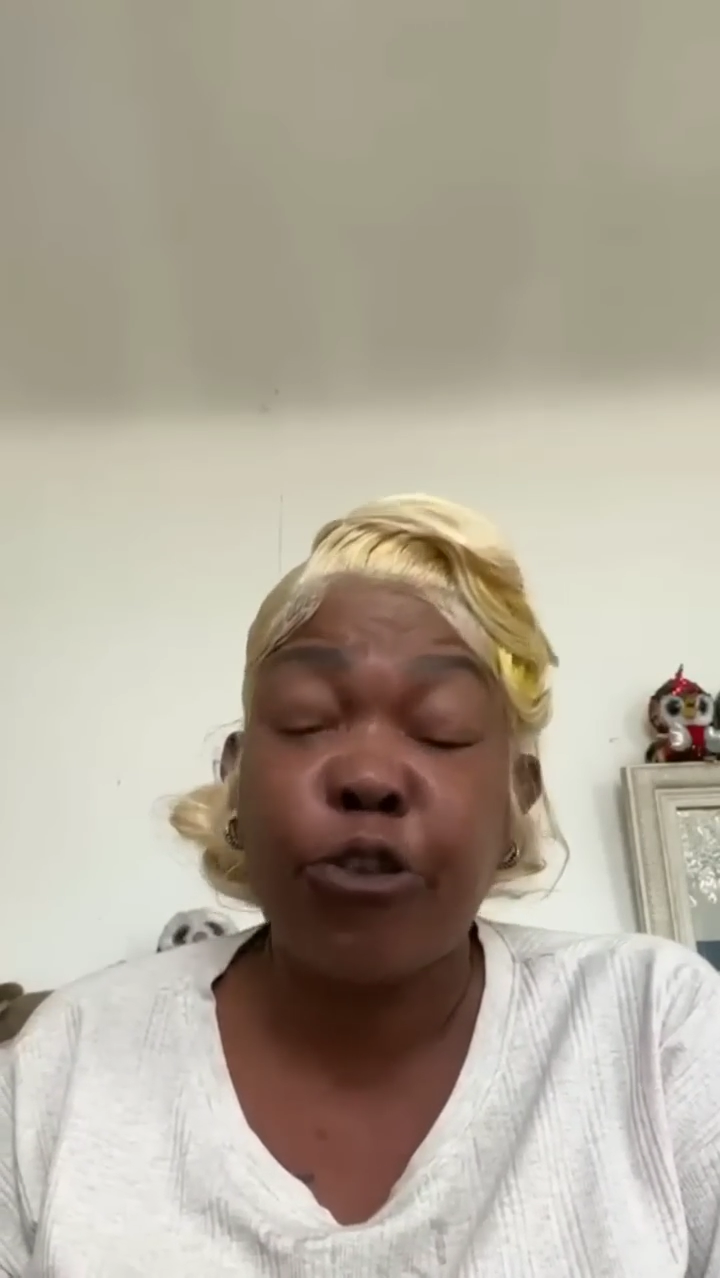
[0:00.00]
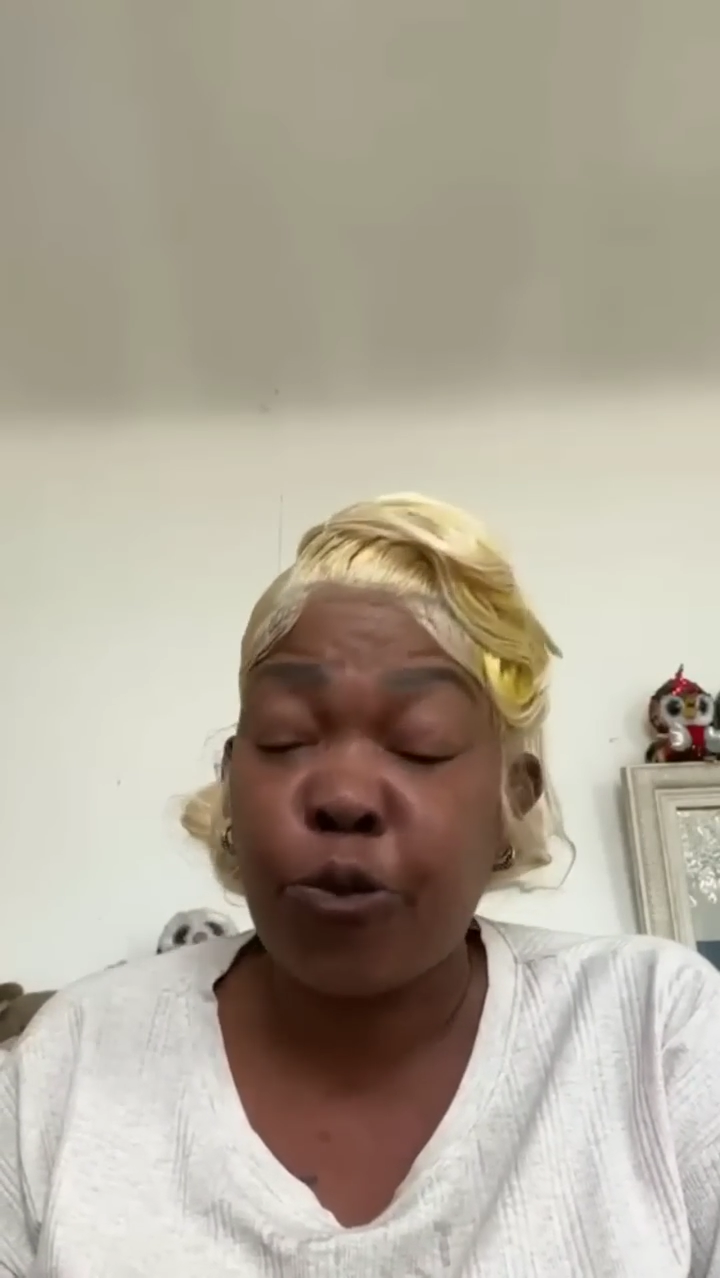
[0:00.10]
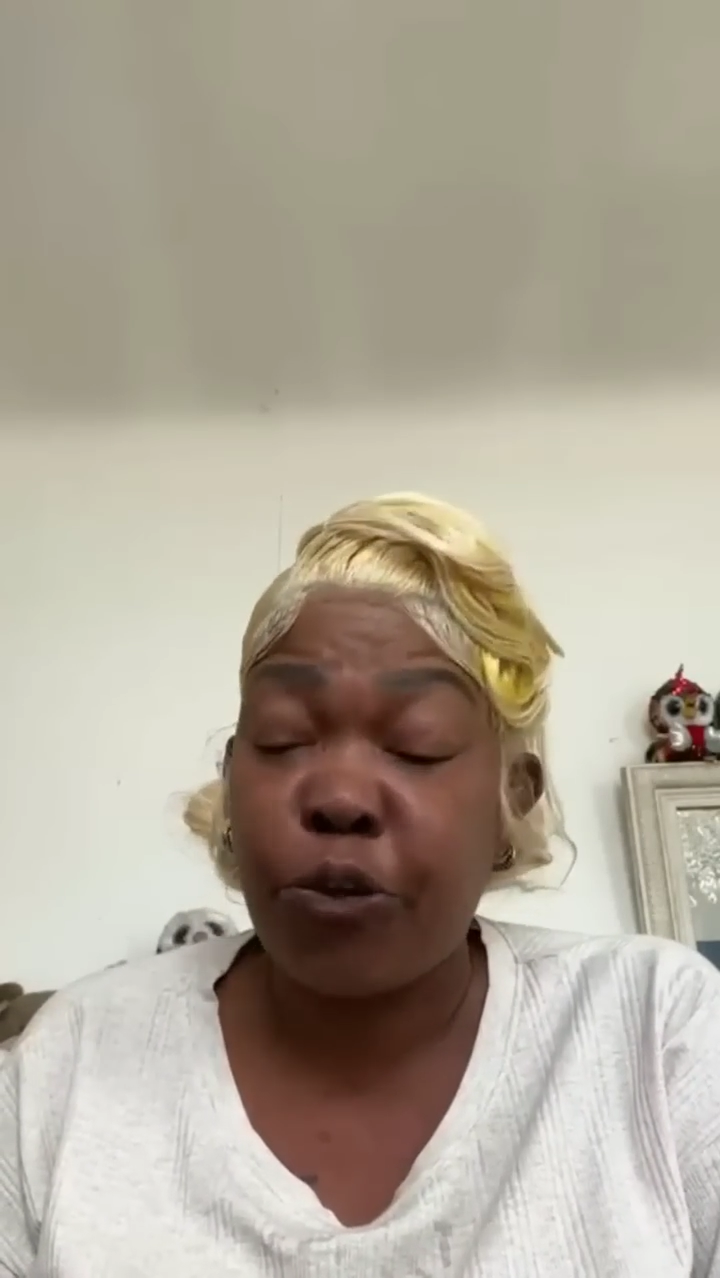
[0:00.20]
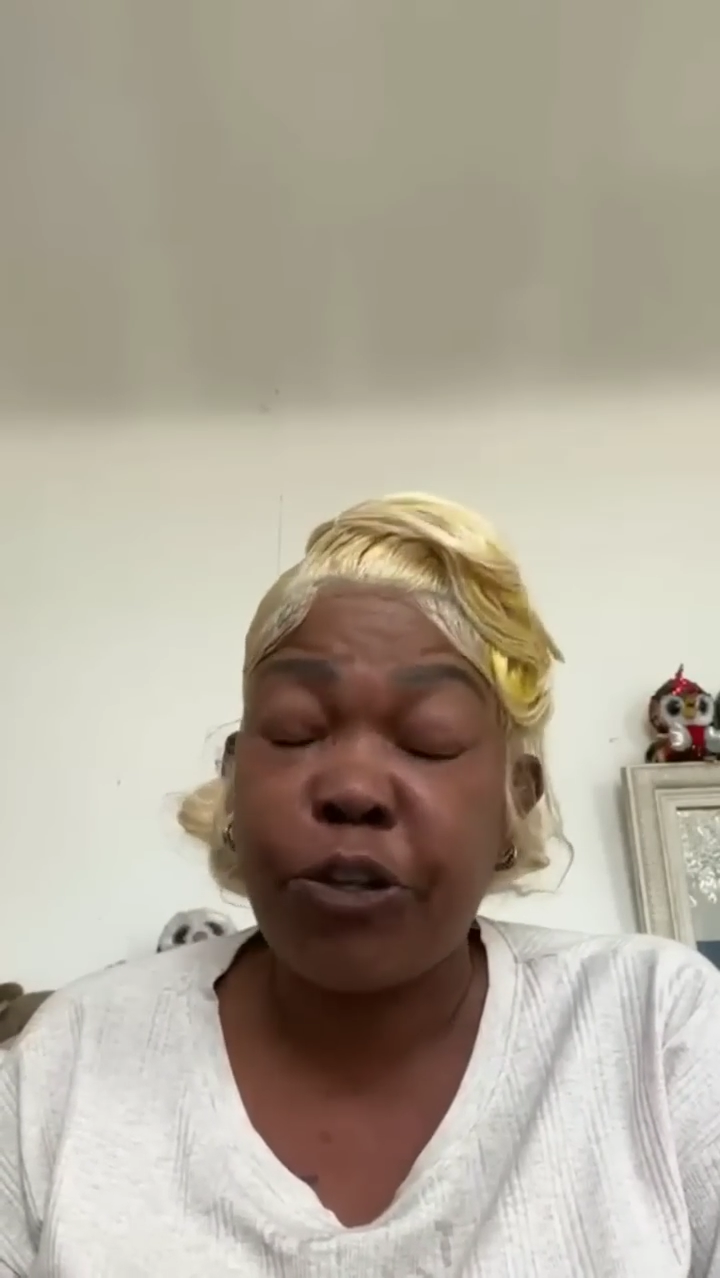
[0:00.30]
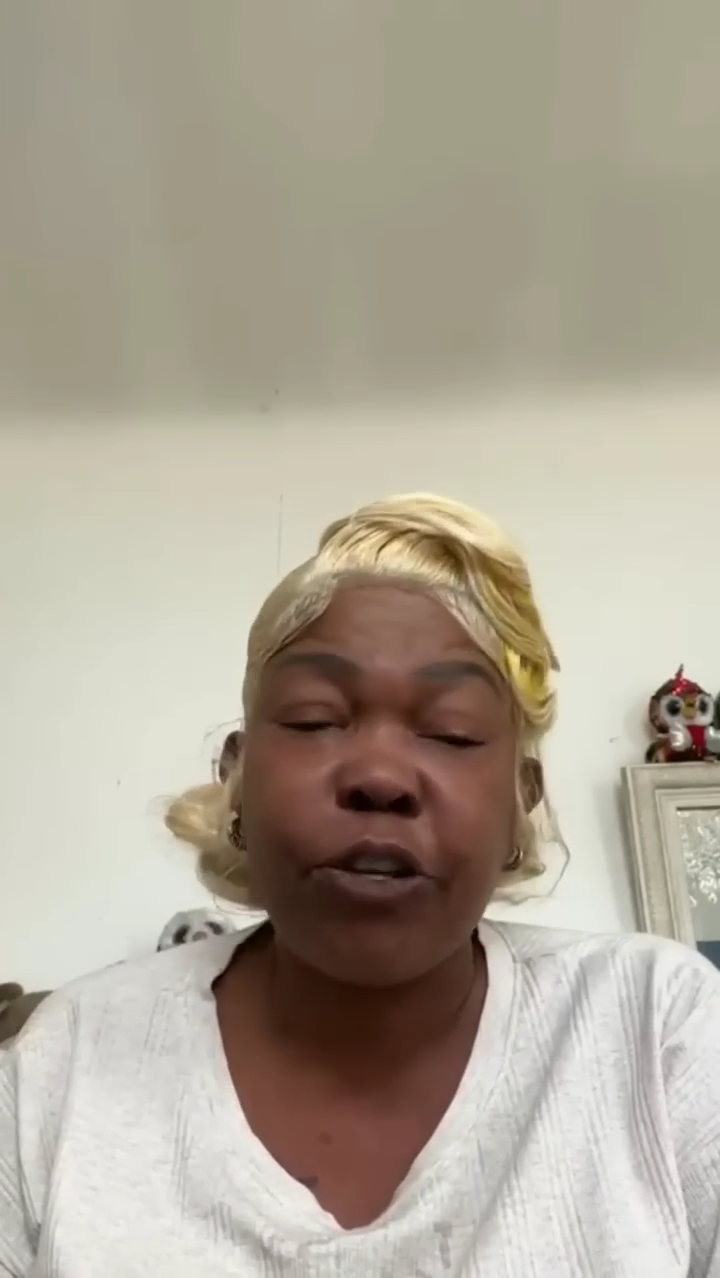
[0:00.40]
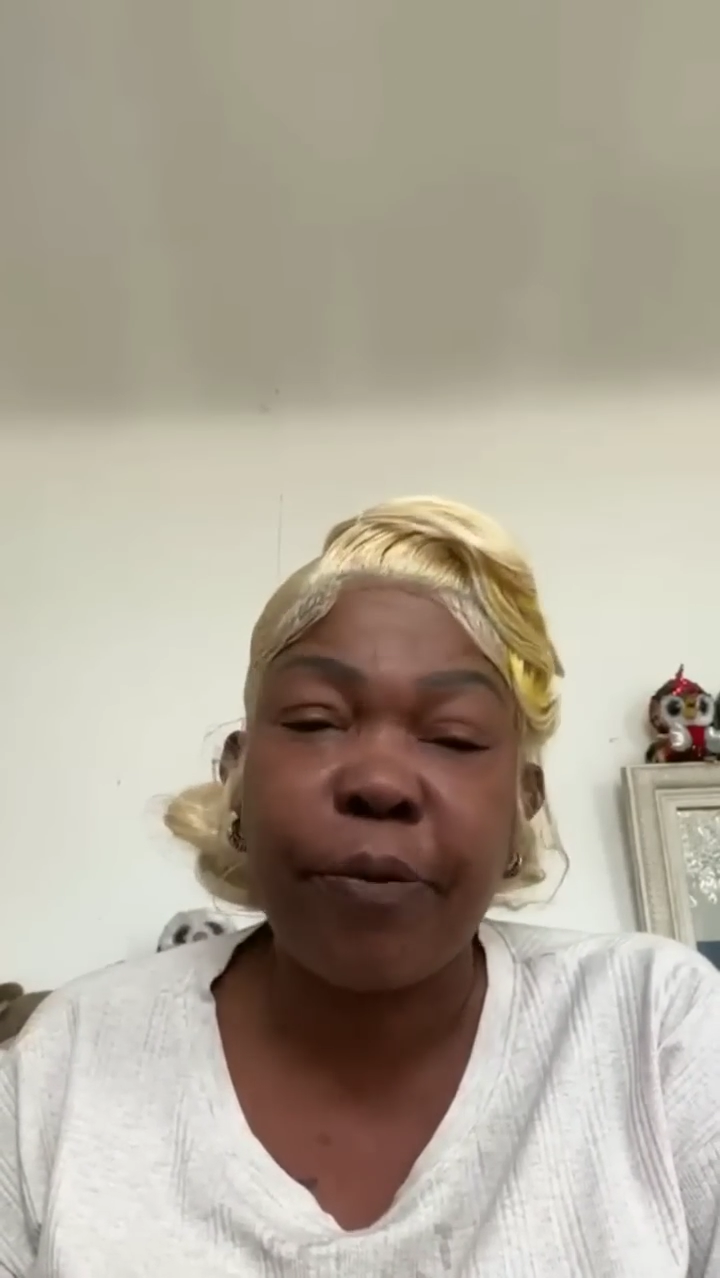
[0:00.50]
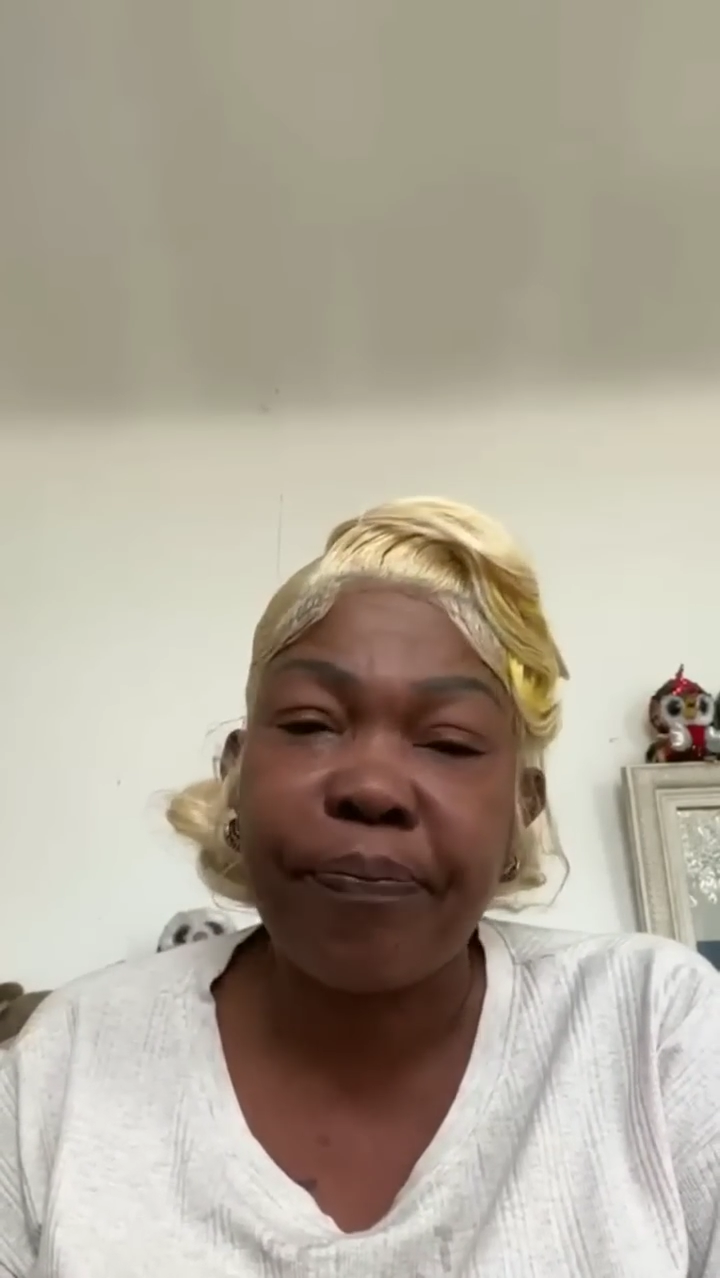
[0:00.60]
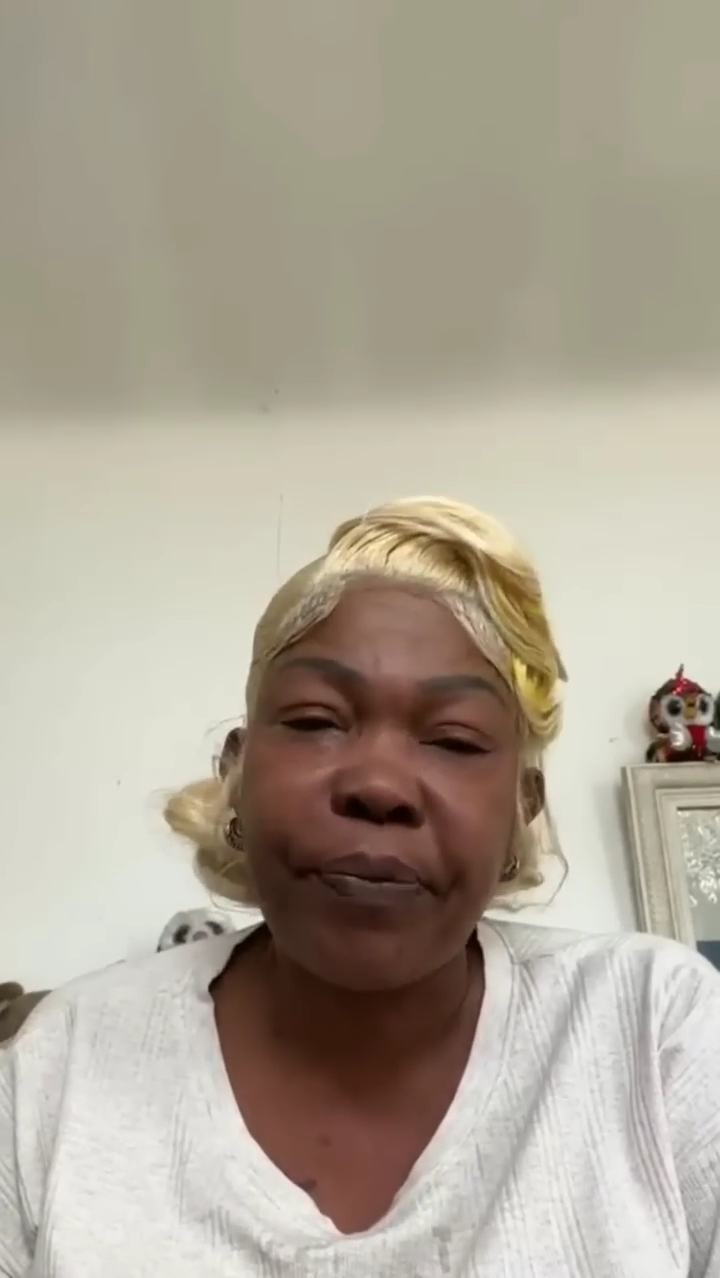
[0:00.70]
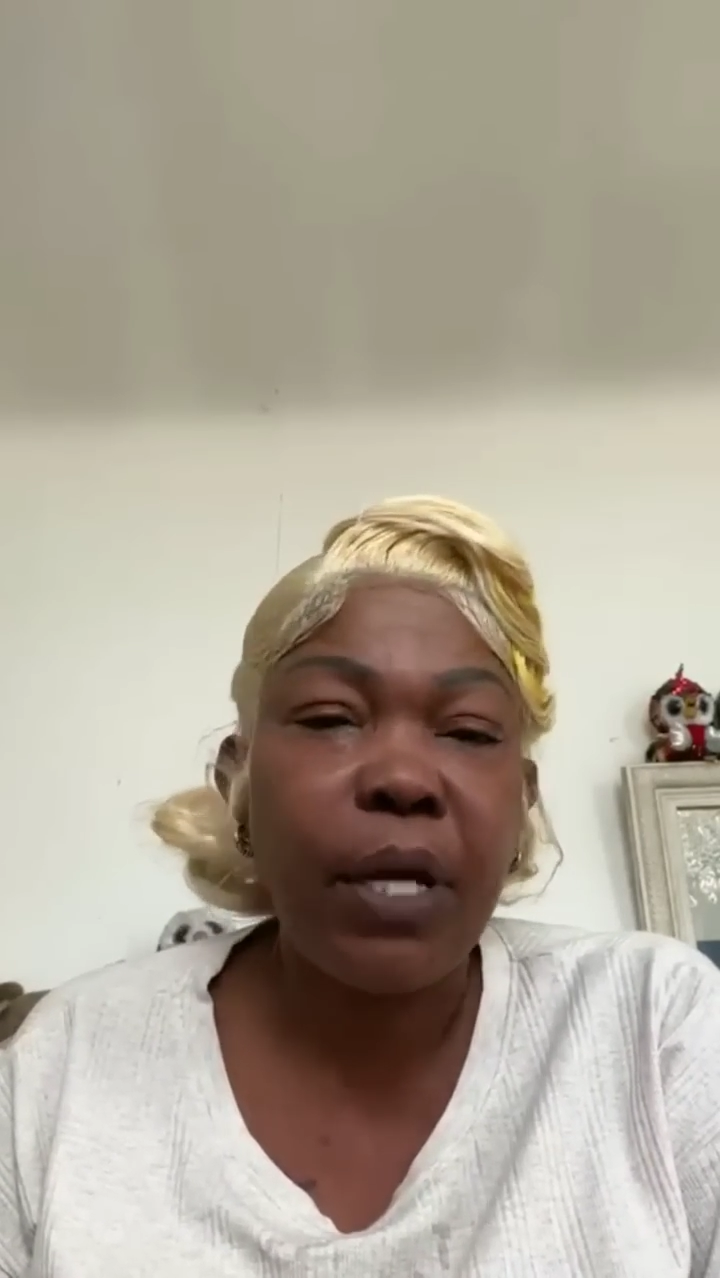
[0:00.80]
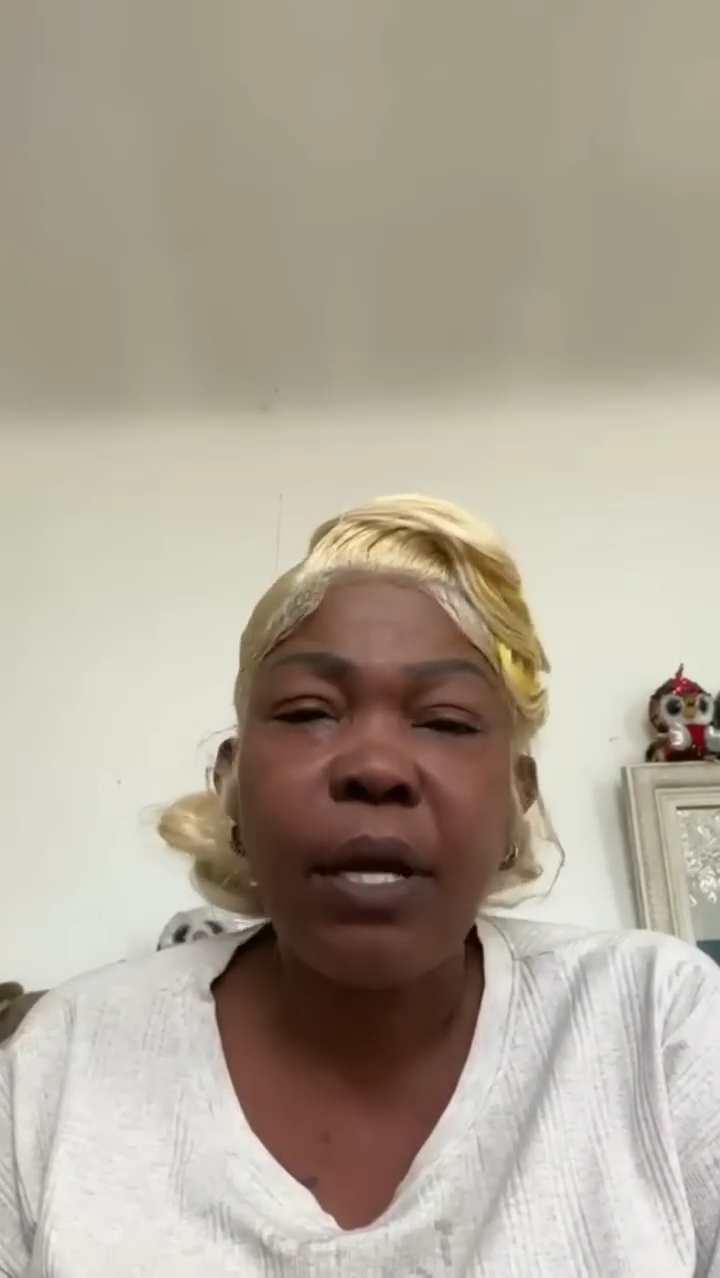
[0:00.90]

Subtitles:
through the something.